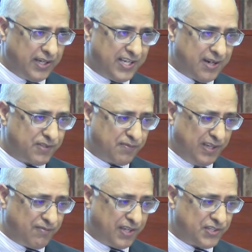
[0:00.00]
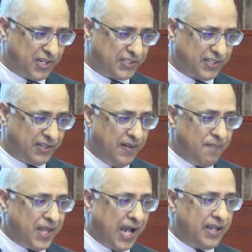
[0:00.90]
in terms of infrastructure.
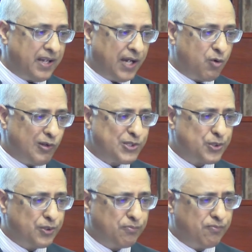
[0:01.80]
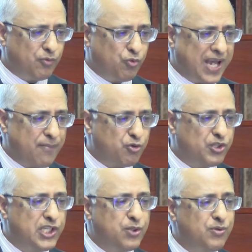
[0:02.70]
And also we have to
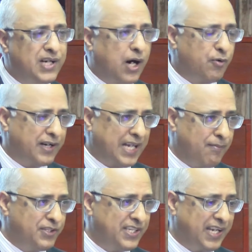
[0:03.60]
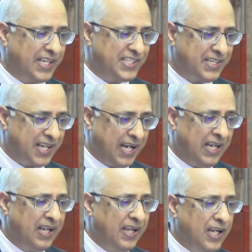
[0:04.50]
tune our climate change
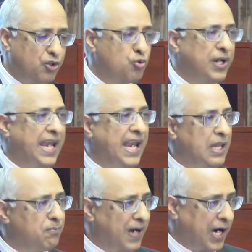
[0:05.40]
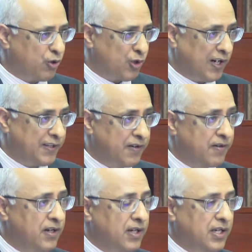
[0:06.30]
agenda to help our
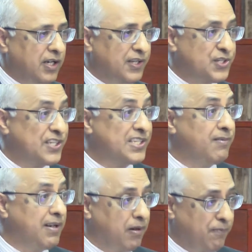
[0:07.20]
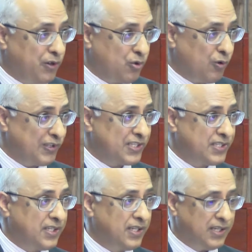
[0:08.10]
other sustainable development
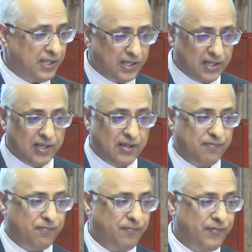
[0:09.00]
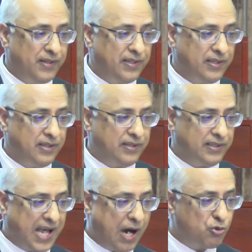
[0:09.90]
goals.
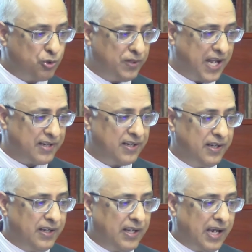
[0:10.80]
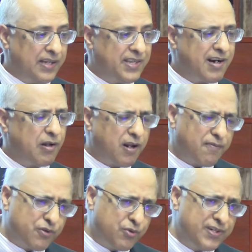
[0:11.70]
How to do that? And there are a lot
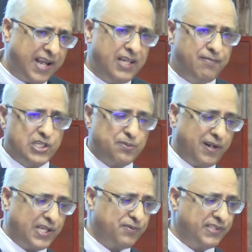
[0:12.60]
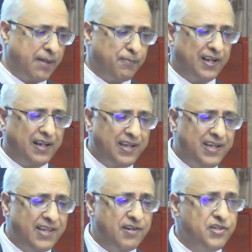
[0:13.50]
of good elements for us. For example,
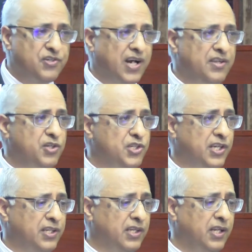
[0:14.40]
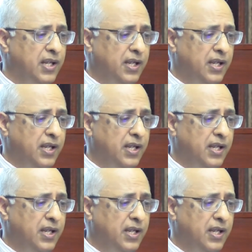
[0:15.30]
clean energy transition,